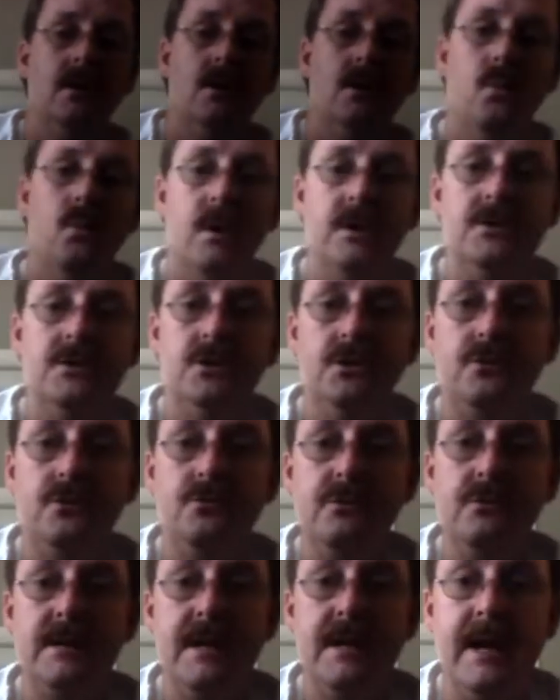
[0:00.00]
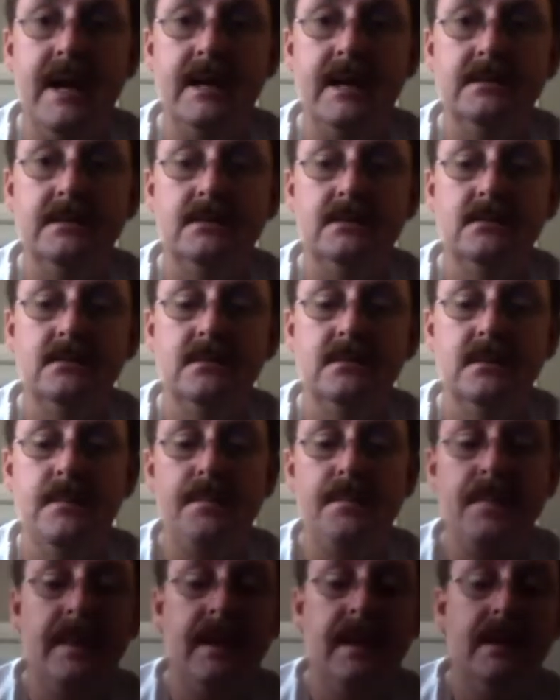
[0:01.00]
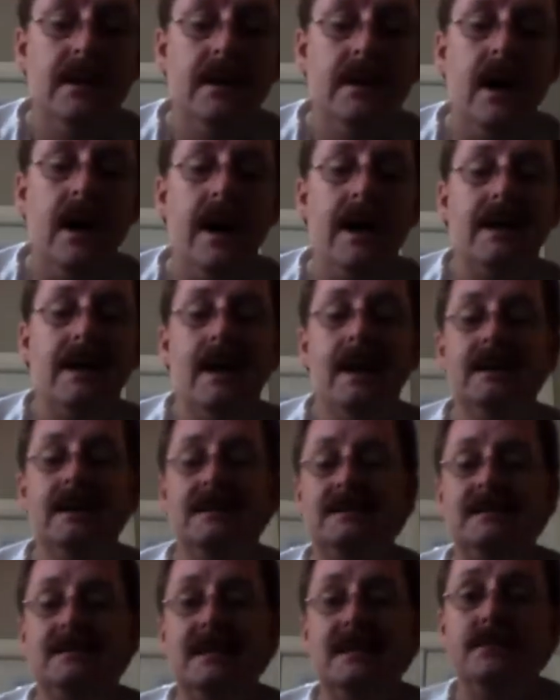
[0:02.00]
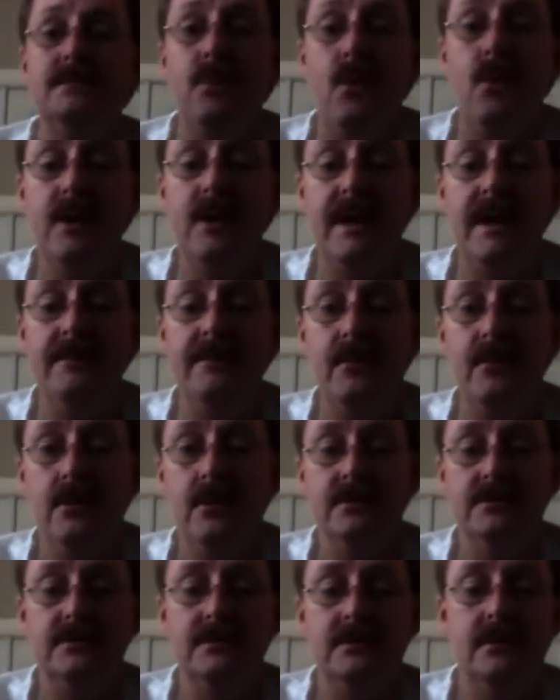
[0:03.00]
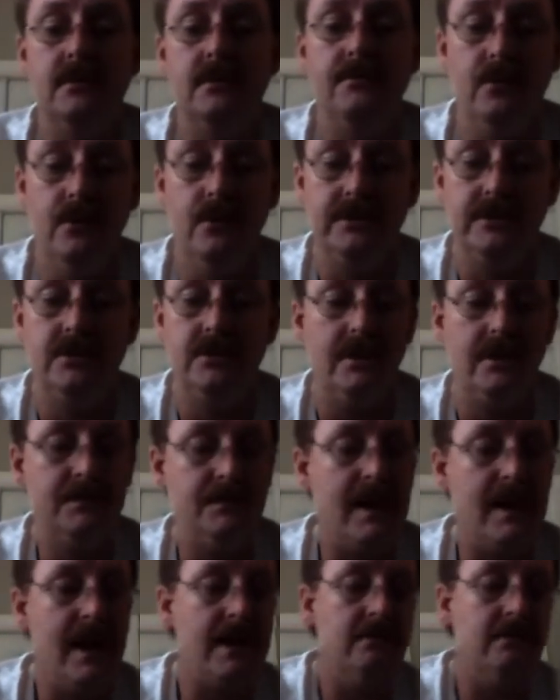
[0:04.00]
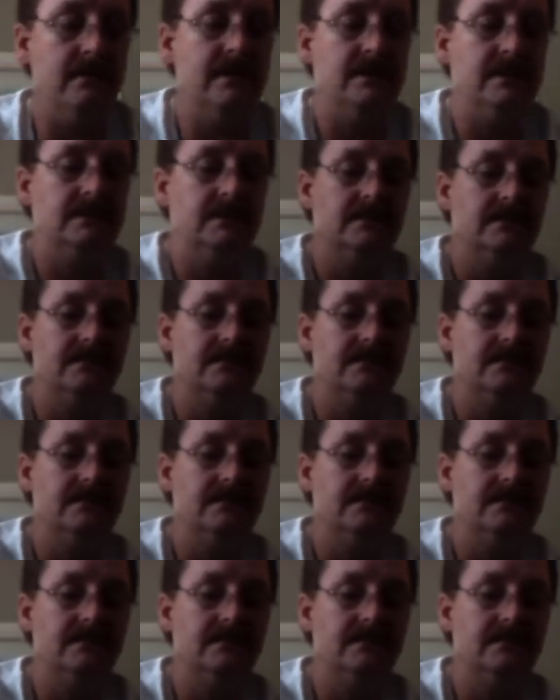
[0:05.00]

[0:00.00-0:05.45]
123As, I got 6.8 volts fully charged batteries